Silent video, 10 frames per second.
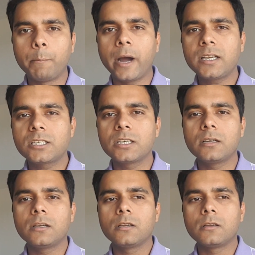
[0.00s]
but
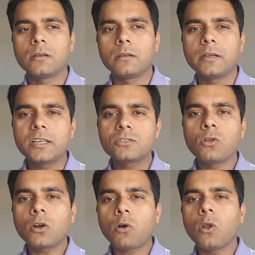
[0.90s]
it is
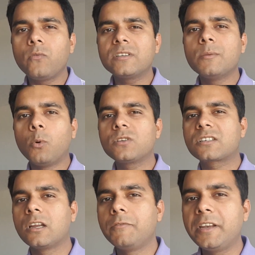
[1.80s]
not always the
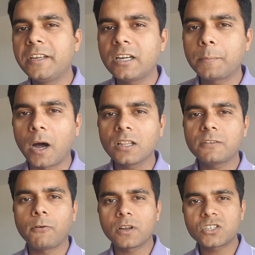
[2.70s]
most convenient
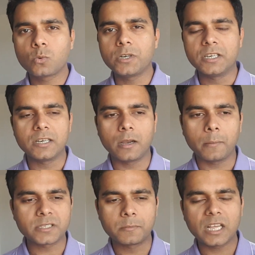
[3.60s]
path for a
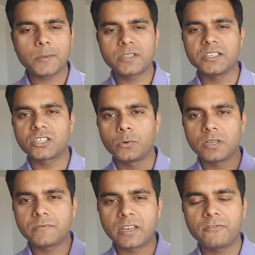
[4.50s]
student. Sometimes the institute
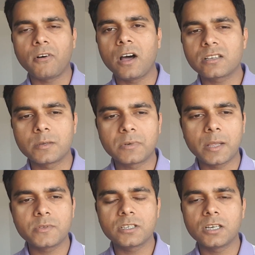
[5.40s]
is very far,
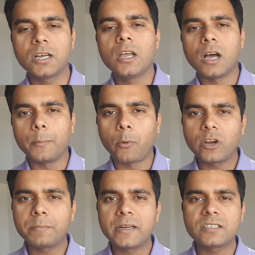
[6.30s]
sometimes the
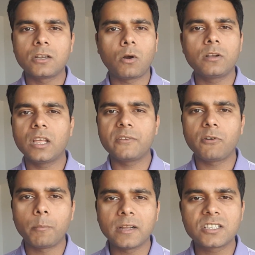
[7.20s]
appointments are not there
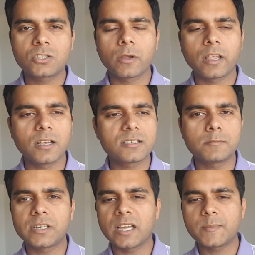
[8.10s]
for months together,
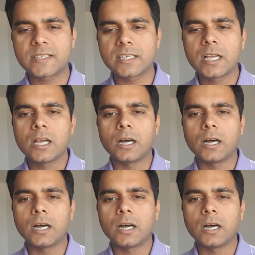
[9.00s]
sometimes